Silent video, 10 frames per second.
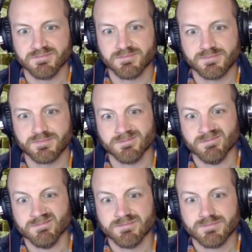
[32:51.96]

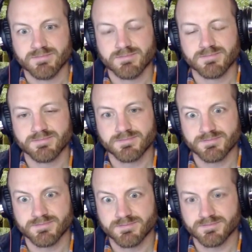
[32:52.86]

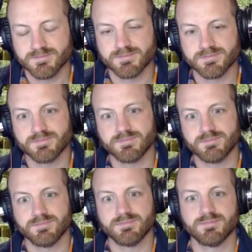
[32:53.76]

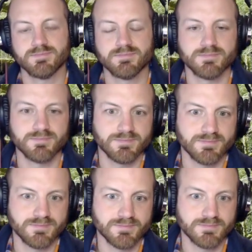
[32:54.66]

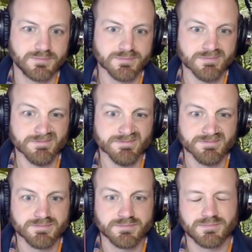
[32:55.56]

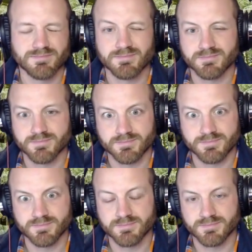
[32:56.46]

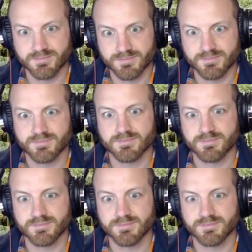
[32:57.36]
This person isn't speaking.